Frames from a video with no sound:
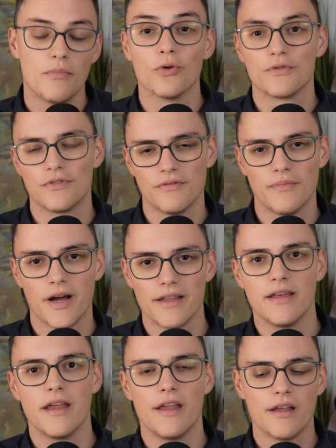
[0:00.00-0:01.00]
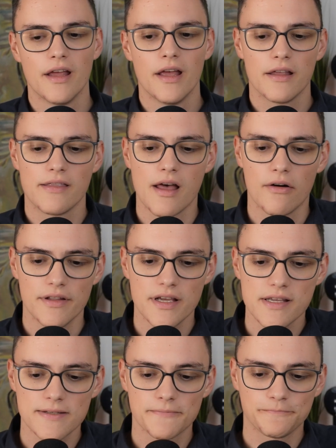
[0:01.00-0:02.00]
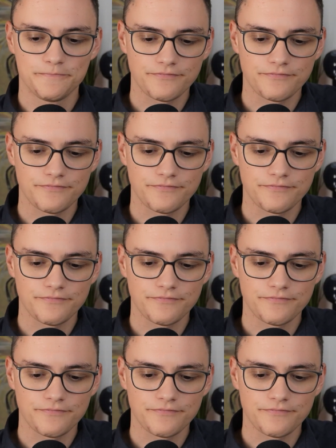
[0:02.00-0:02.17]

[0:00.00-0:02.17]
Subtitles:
most of my day nowadays.